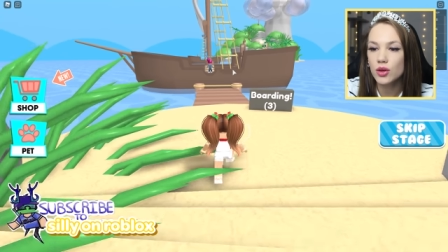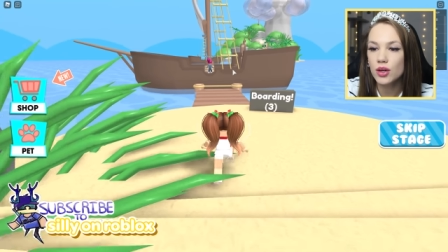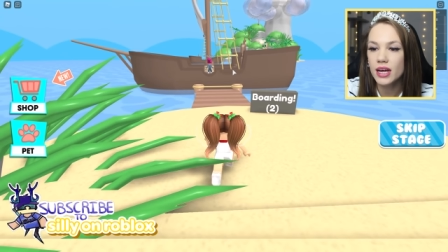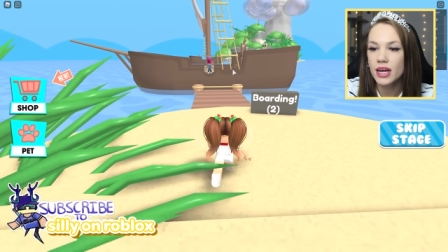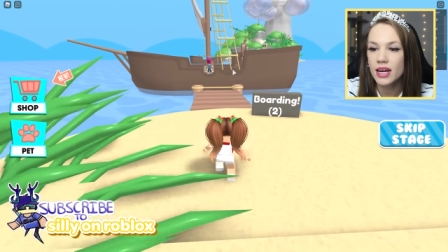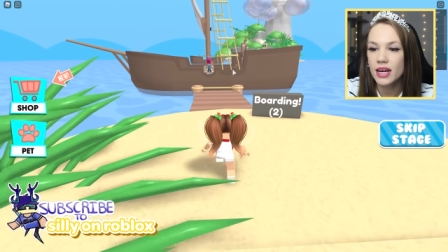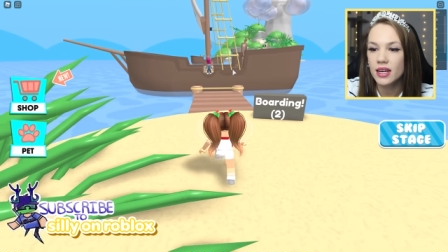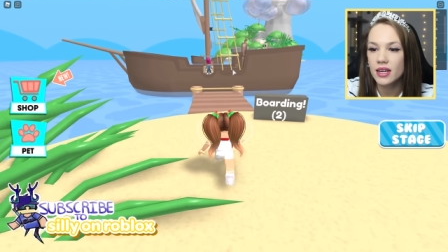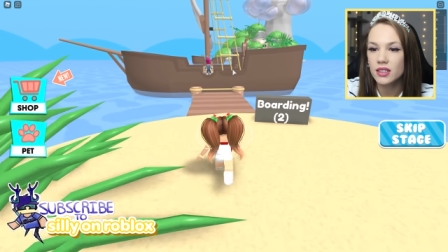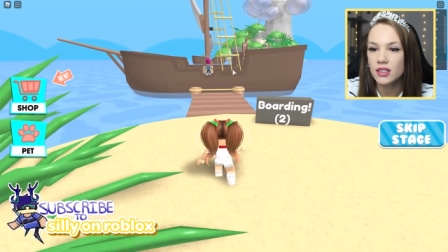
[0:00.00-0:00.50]

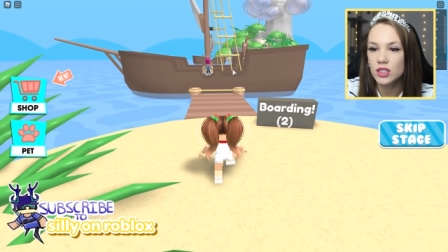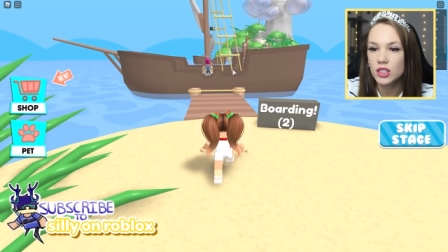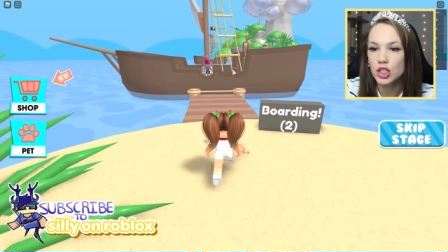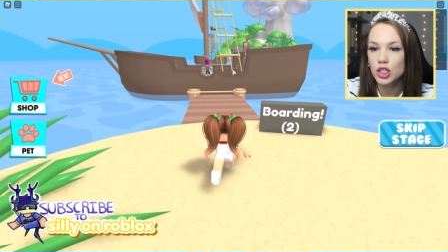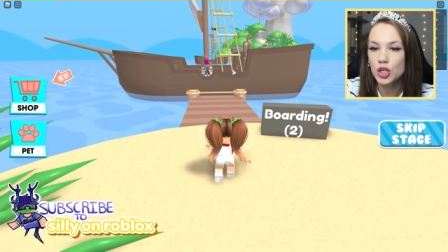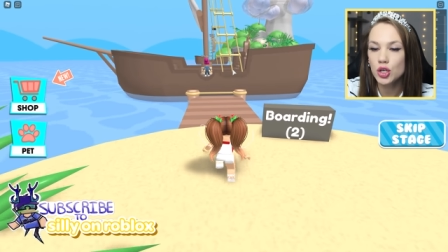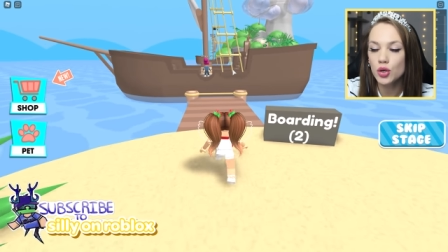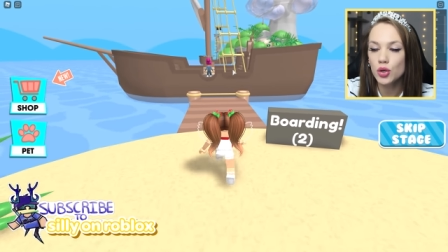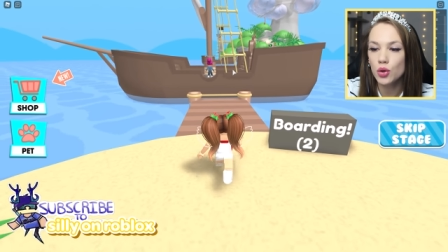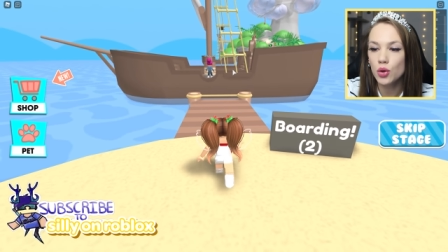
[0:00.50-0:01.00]
three,
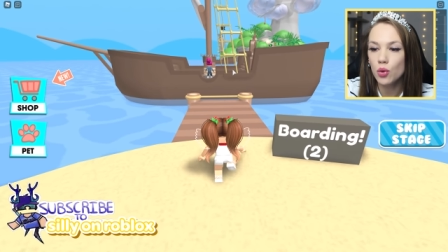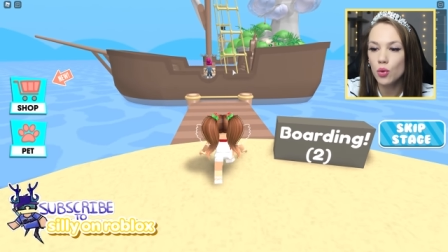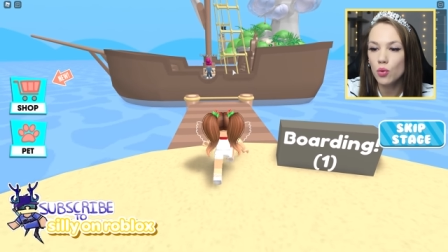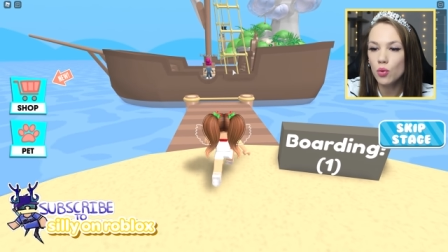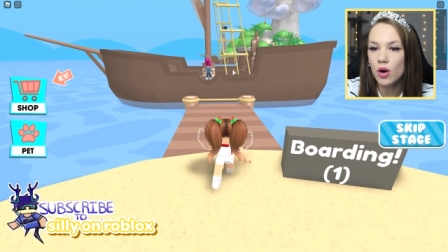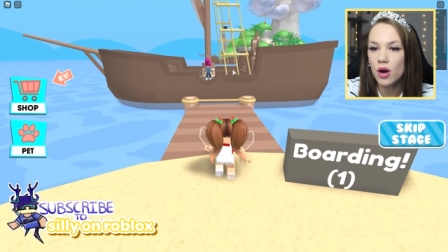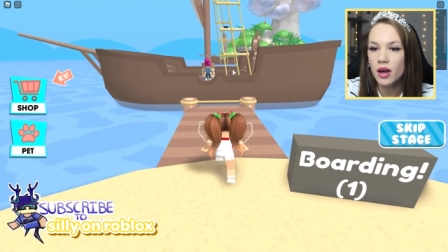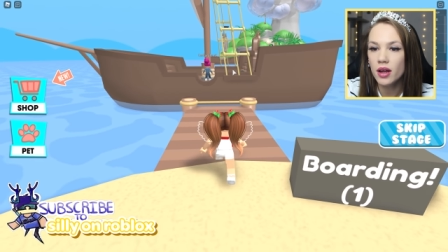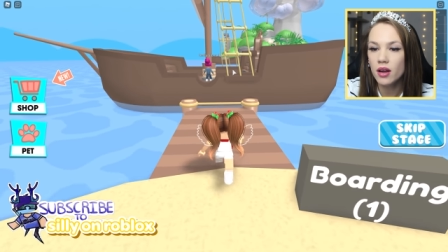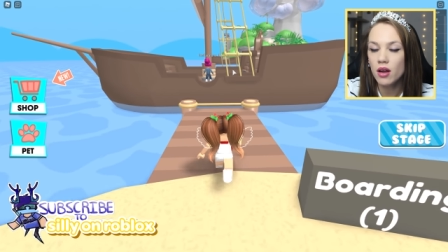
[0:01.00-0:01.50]
two,
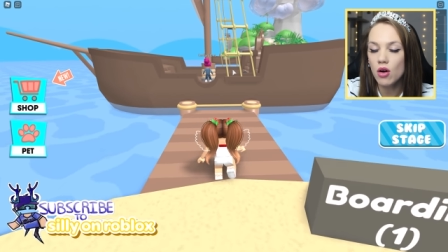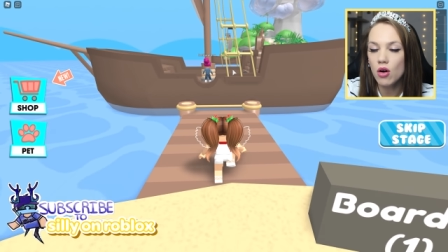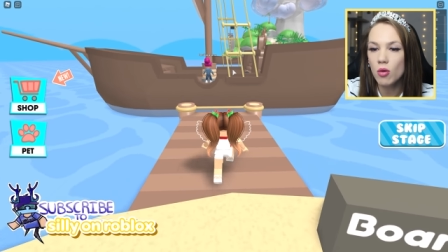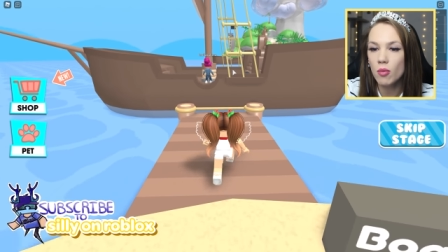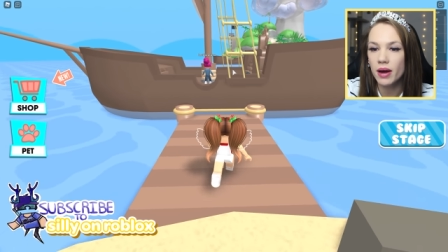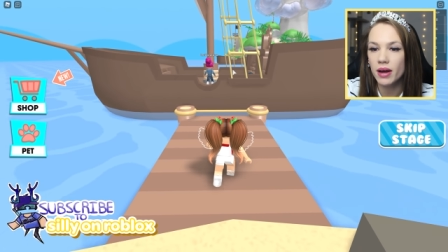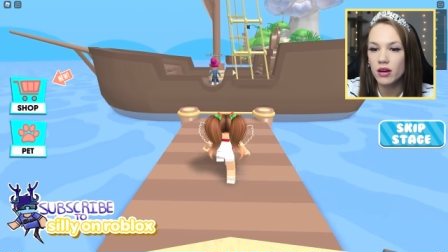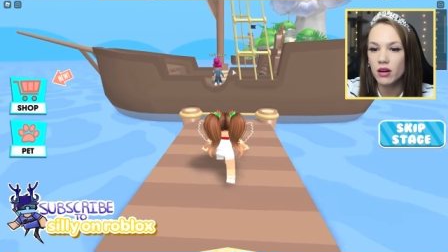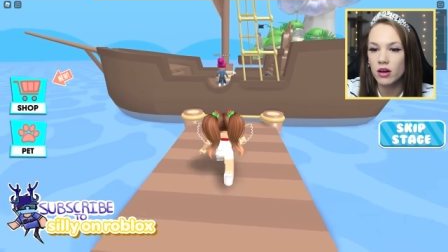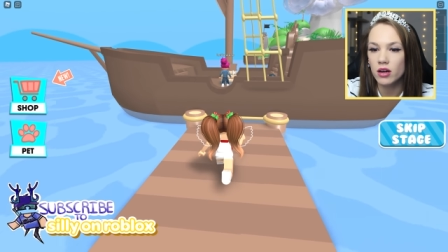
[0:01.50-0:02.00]
one. Oh
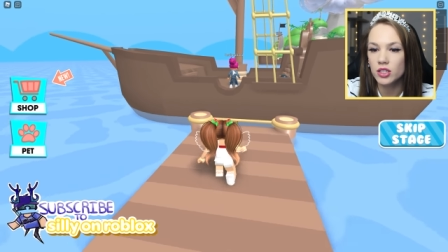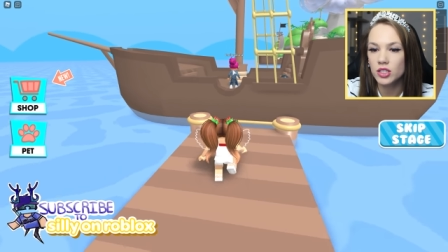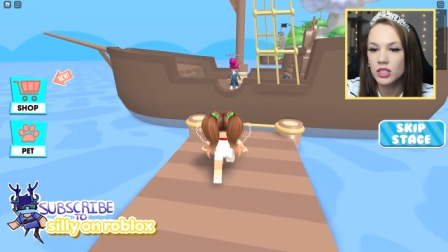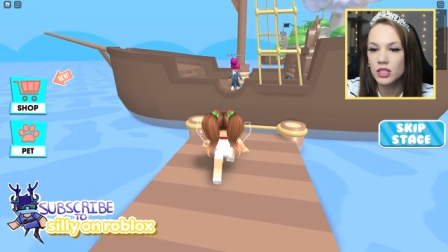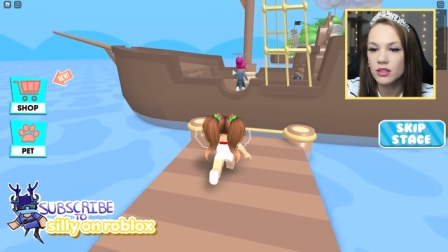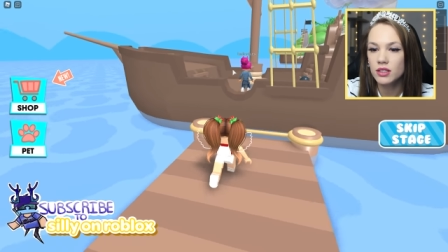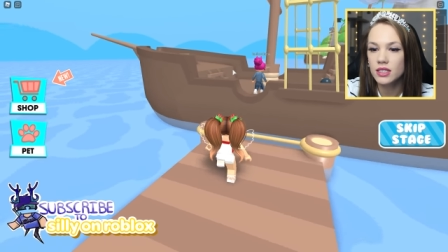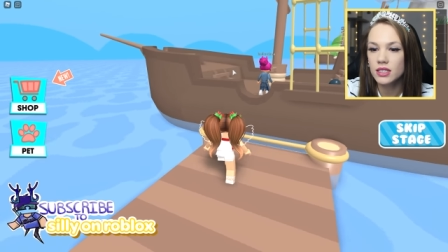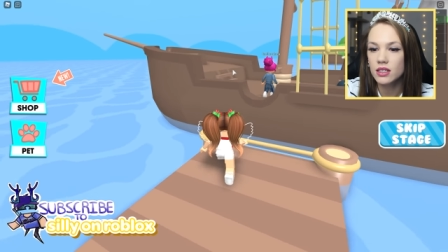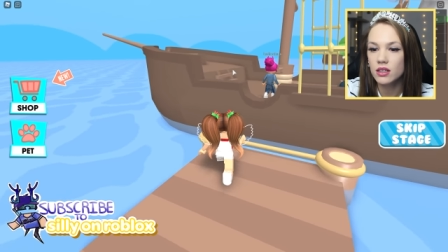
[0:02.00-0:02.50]
my gosh.
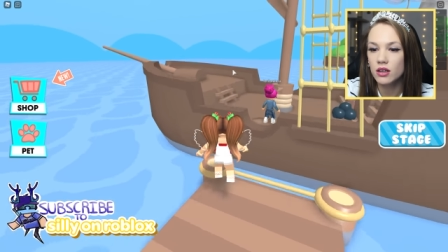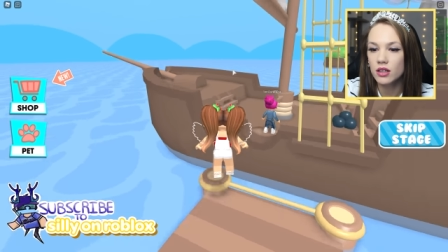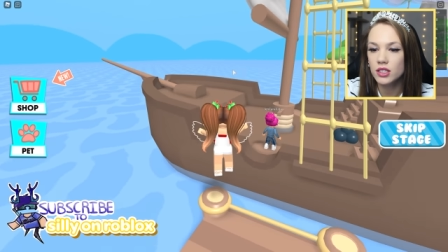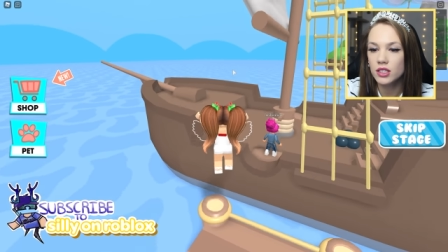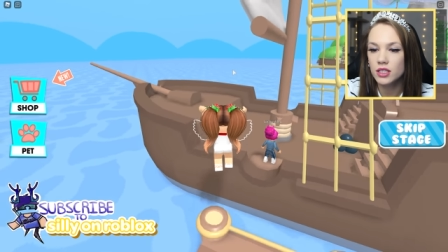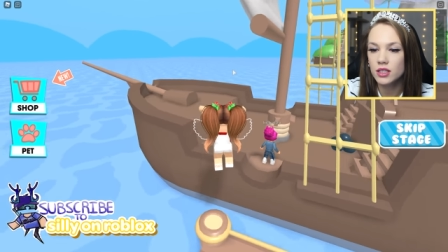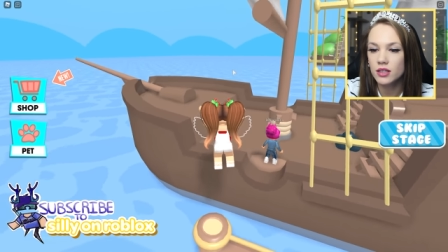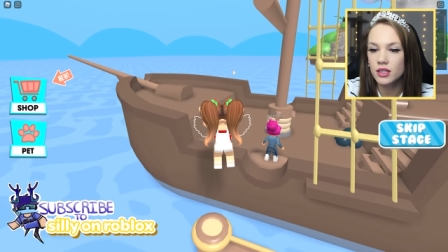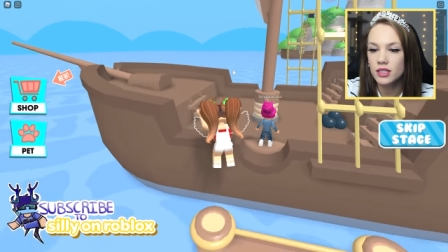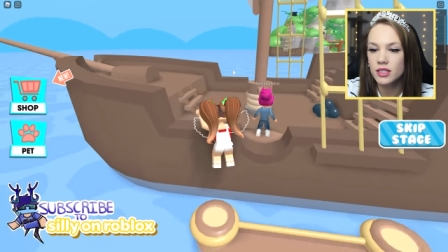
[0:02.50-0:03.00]
Seriously, are you
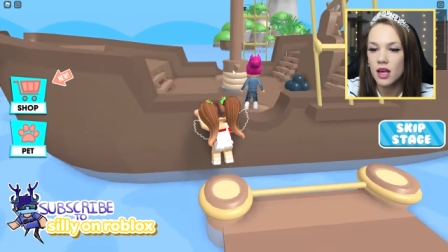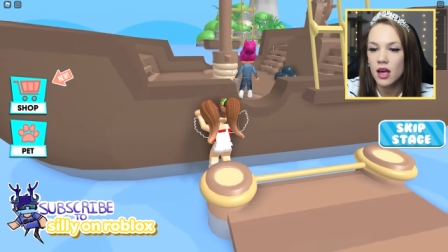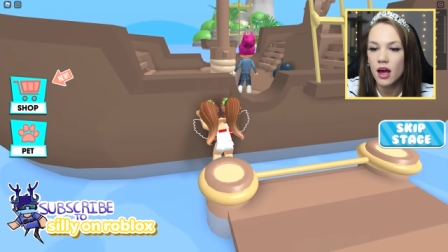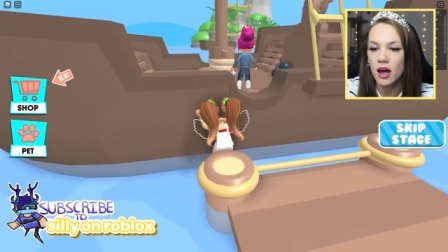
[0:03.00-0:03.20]
serious?